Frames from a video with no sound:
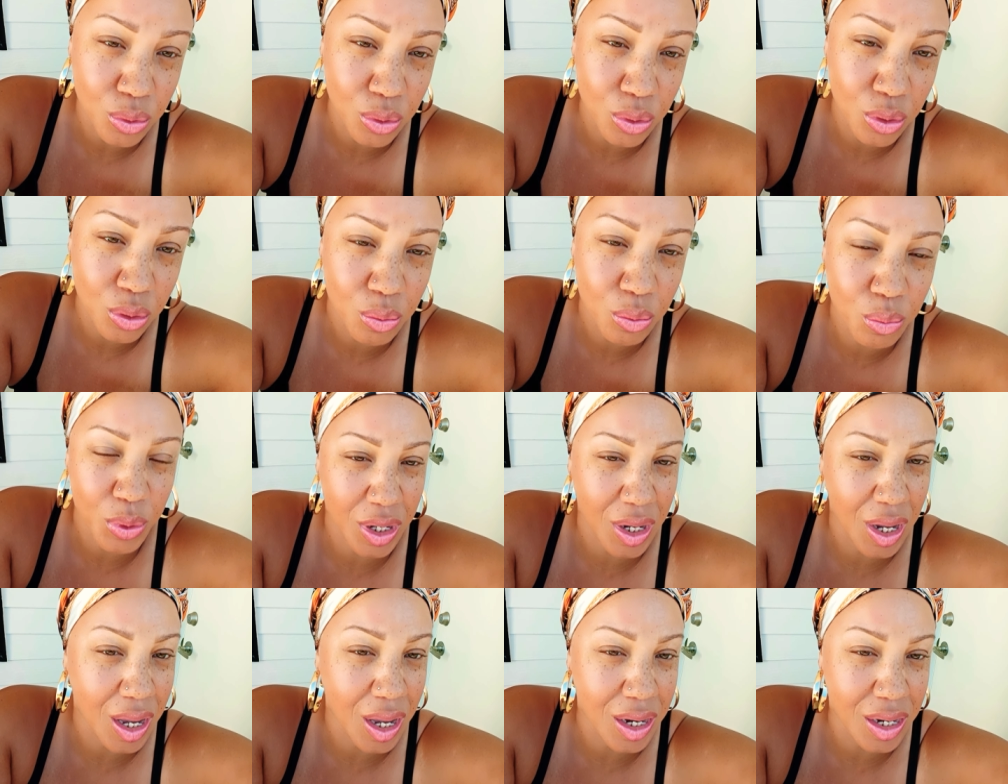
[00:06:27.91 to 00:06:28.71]
what
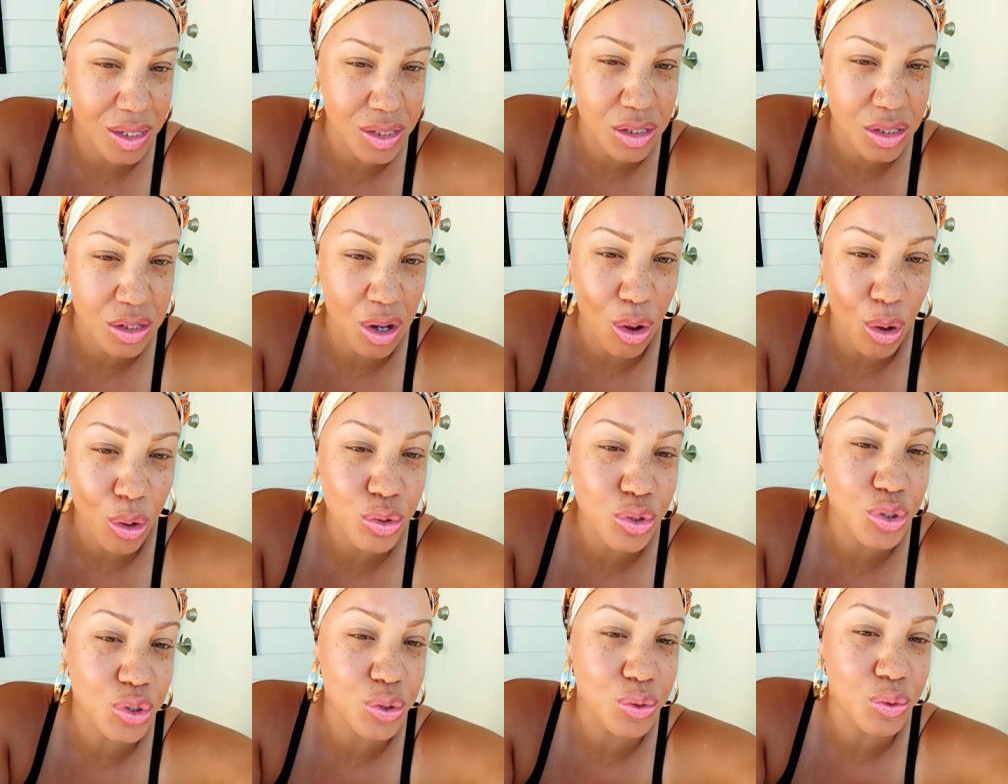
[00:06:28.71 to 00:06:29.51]
God has
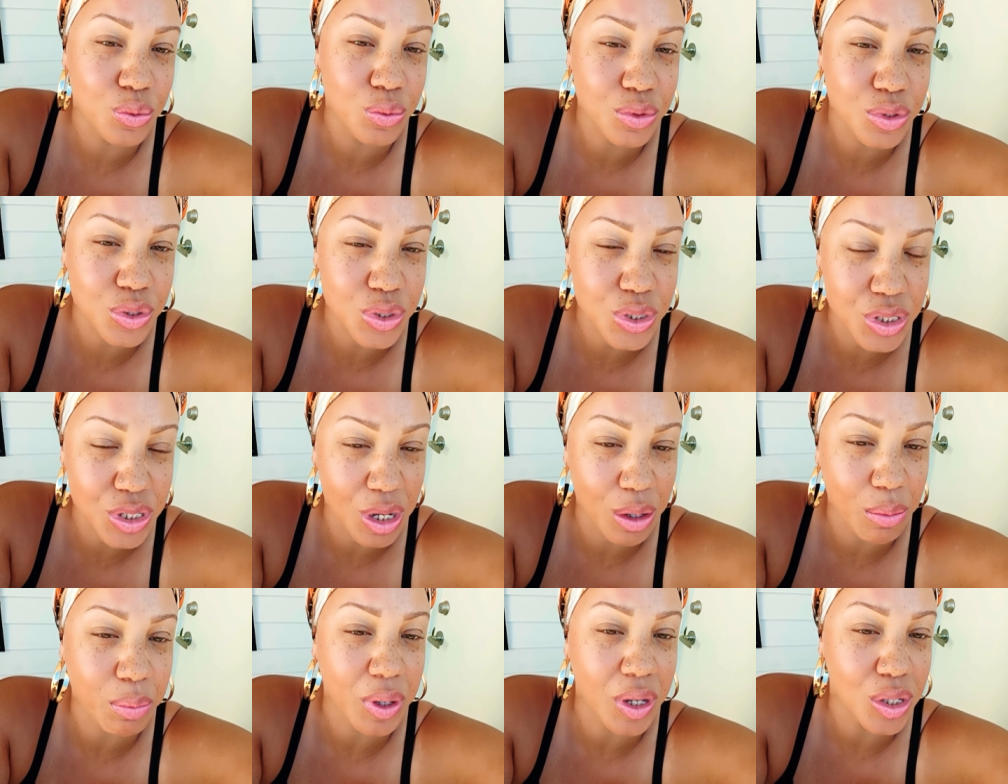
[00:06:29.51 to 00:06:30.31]
called you to
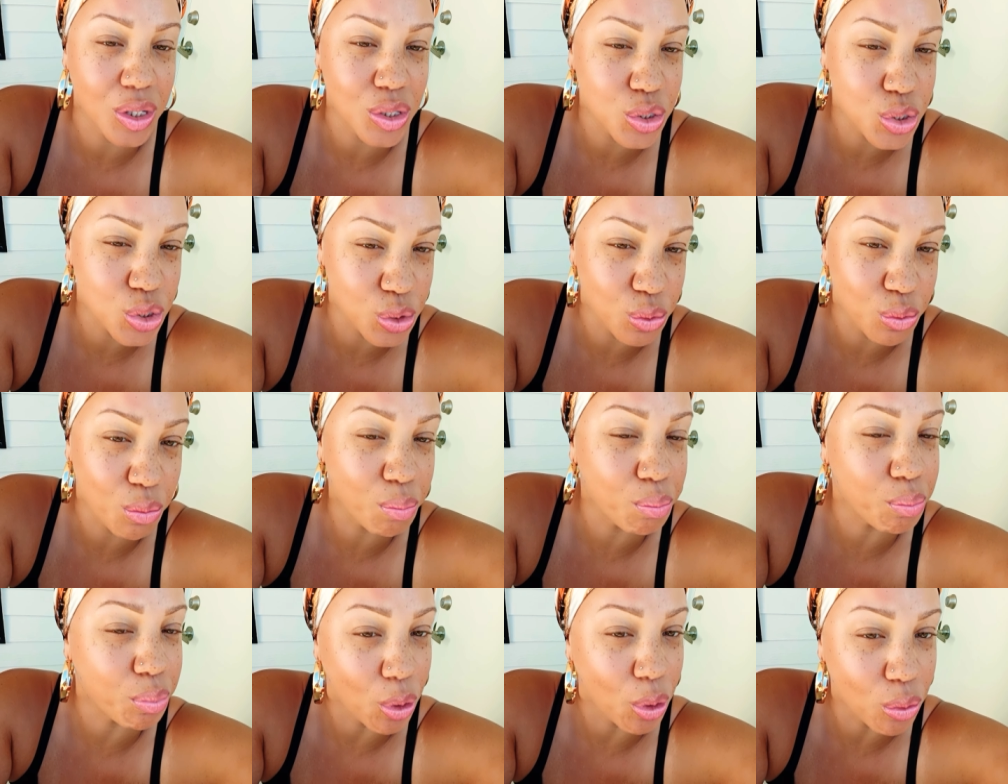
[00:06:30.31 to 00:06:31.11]
step into
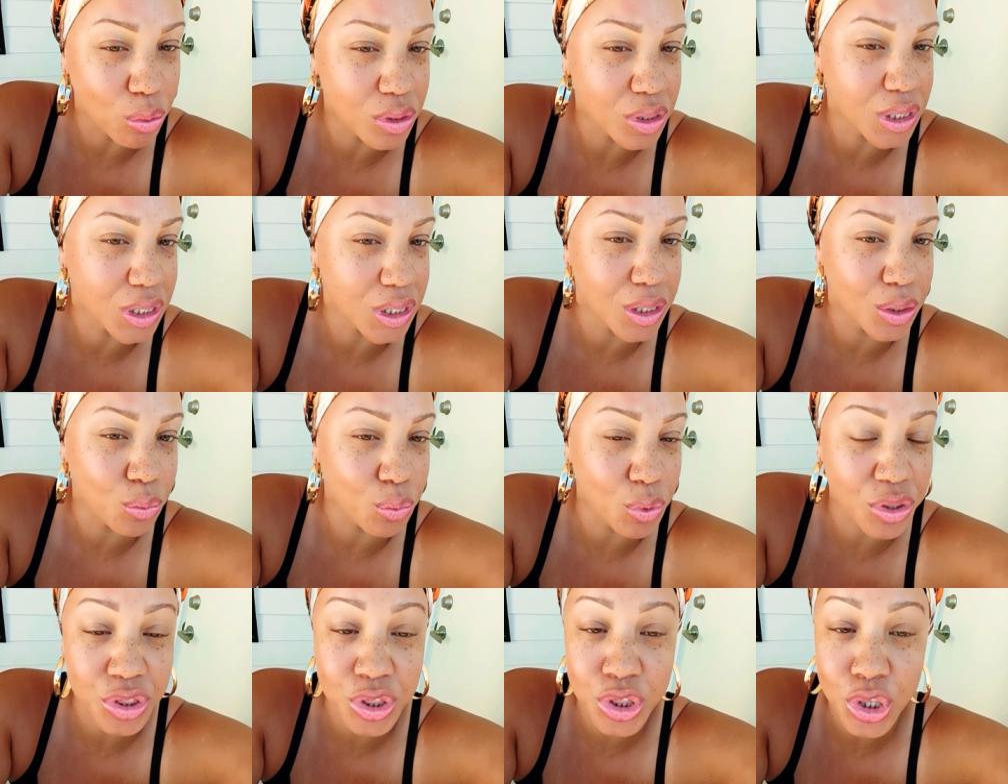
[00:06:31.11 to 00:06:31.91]
boldly
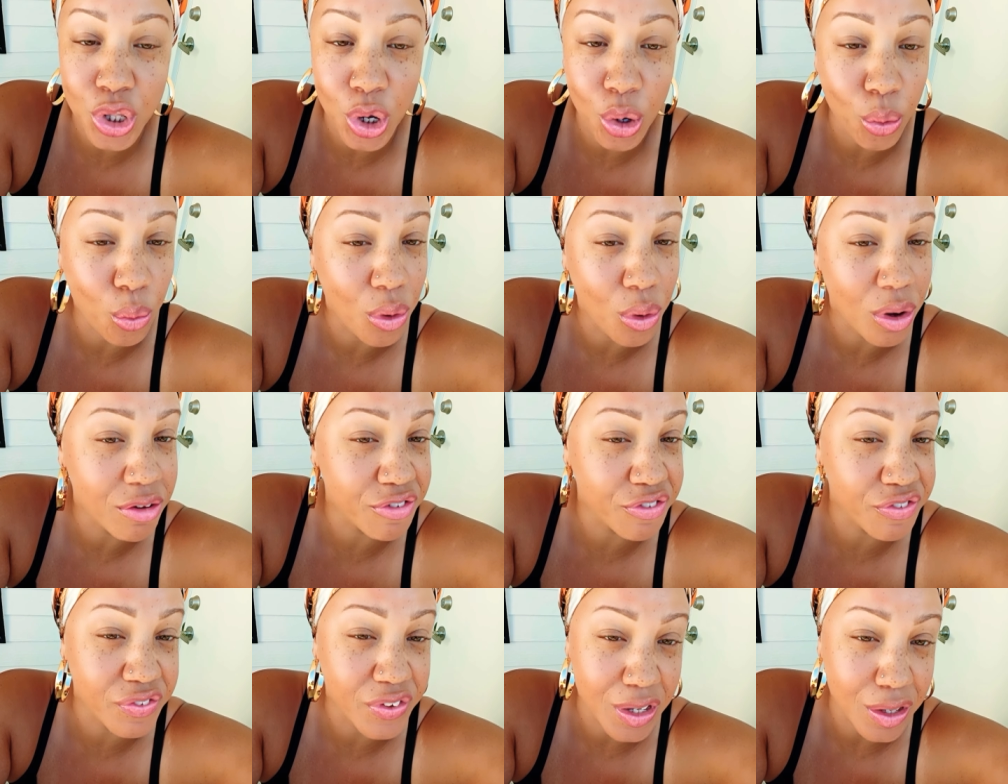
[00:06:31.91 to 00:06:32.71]
with no
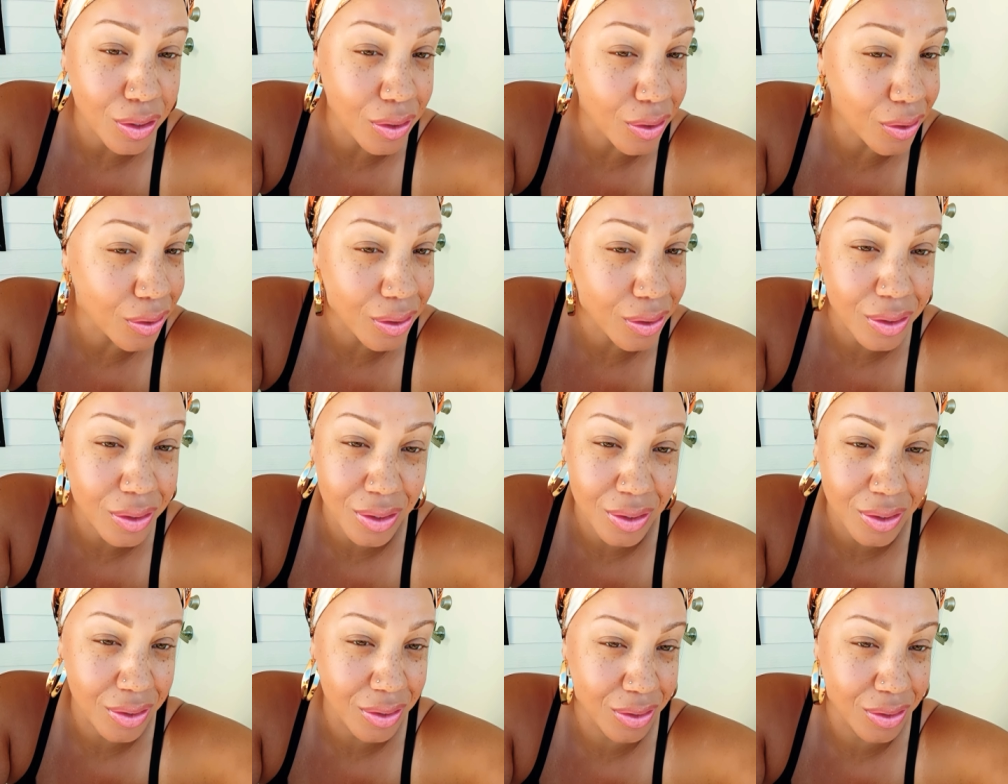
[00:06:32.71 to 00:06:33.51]
fear.
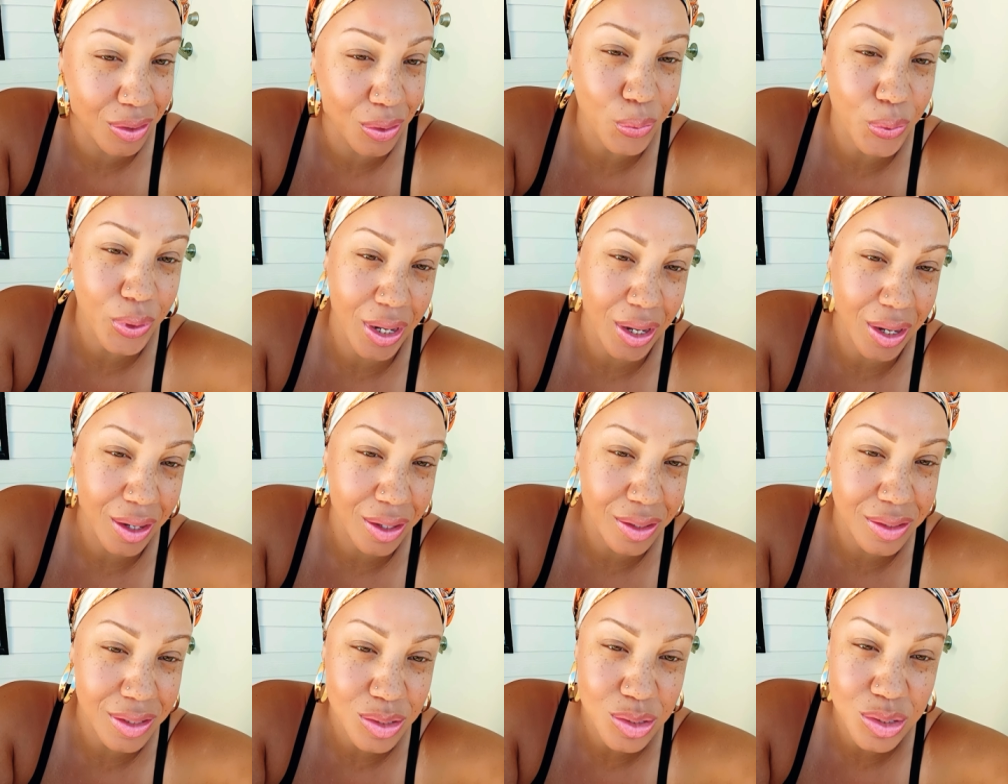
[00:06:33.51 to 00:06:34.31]
Okay?
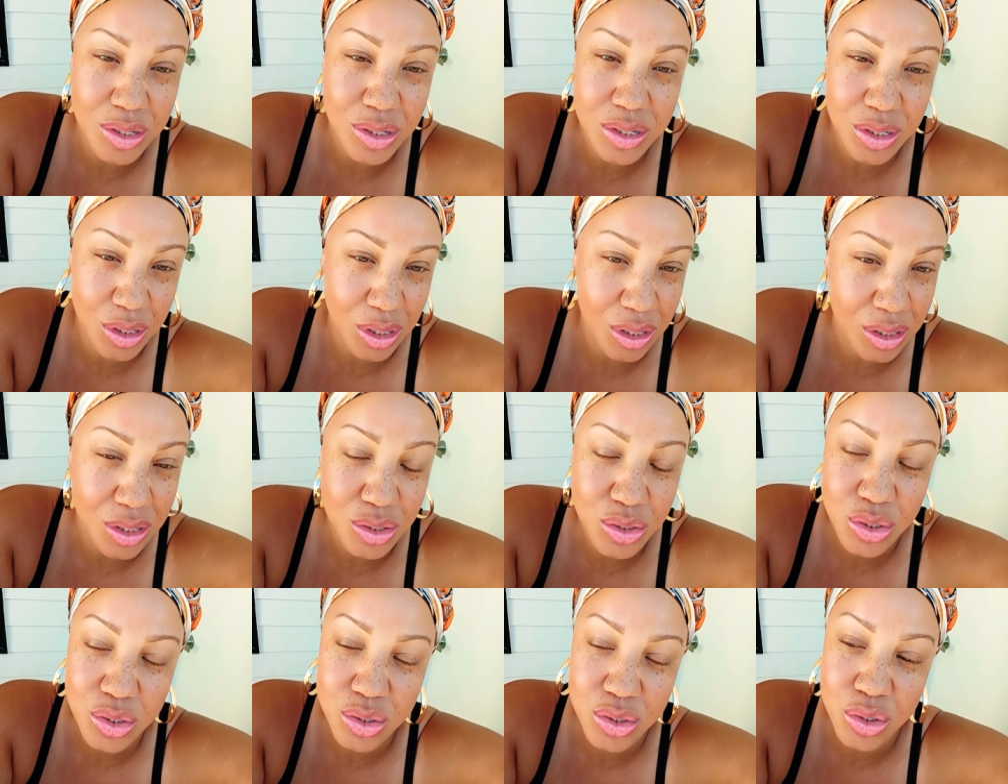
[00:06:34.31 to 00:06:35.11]
This is
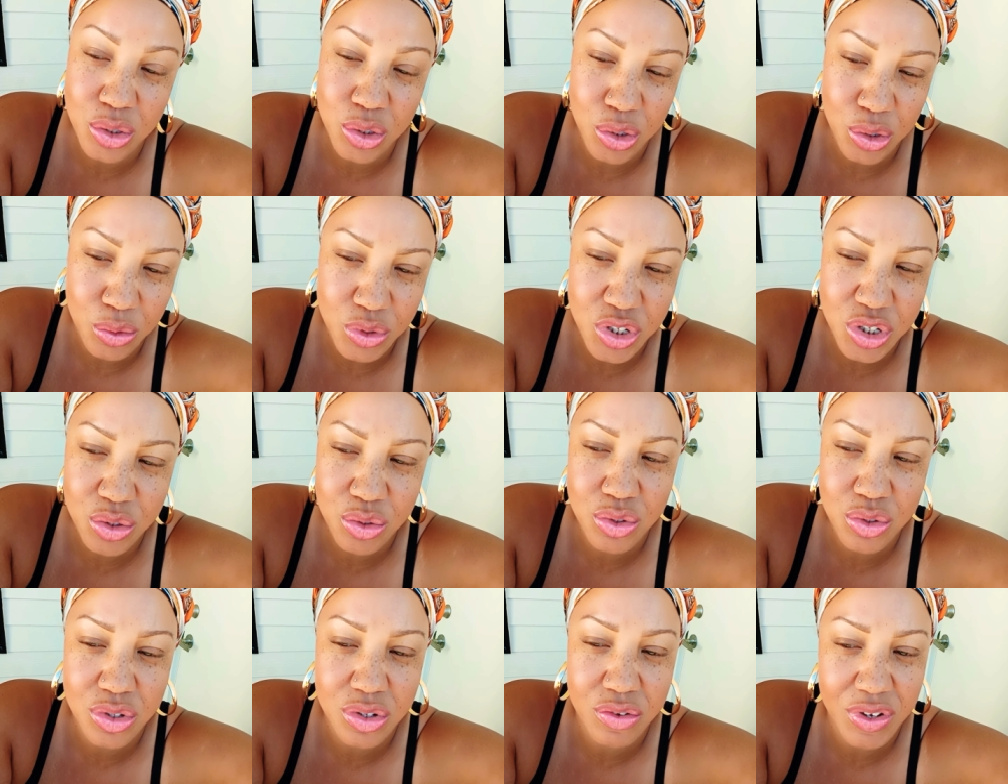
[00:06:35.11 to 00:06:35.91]
this is the new
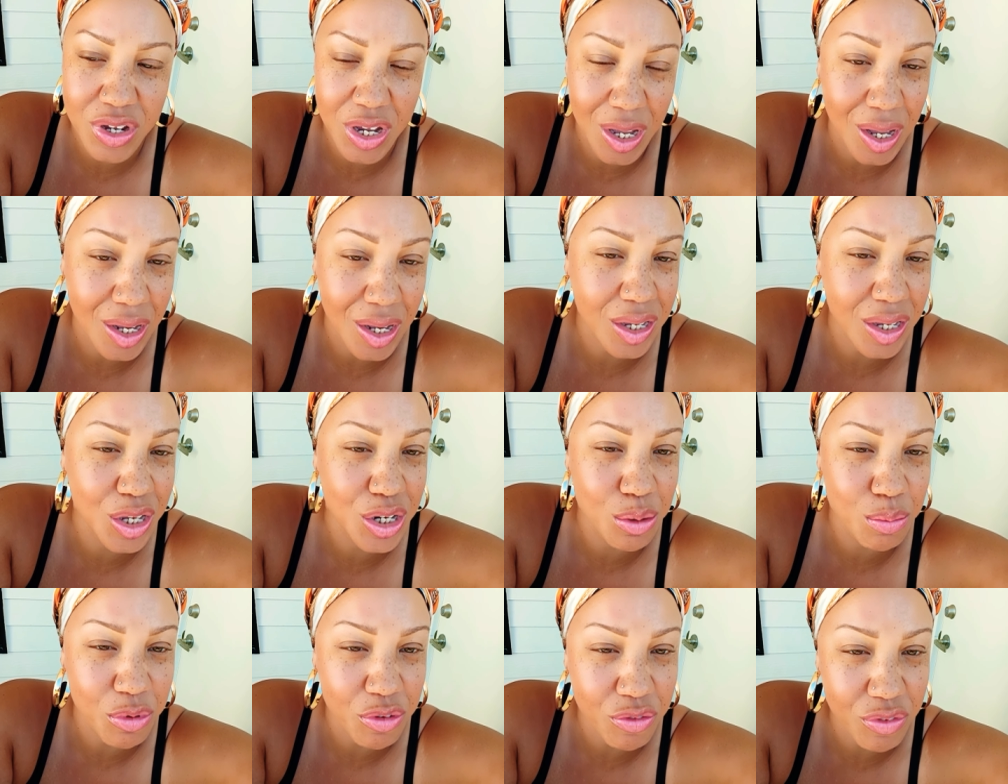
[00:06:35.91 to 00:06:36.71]
children of God,
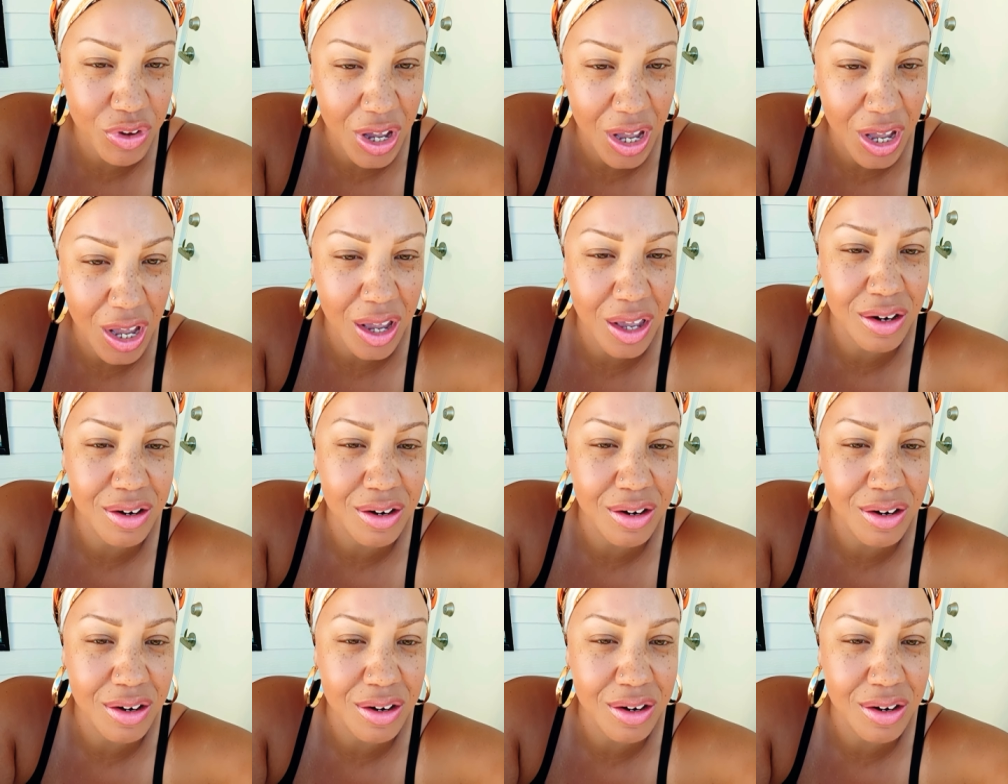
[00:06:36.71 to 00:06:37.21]
kingdom of God.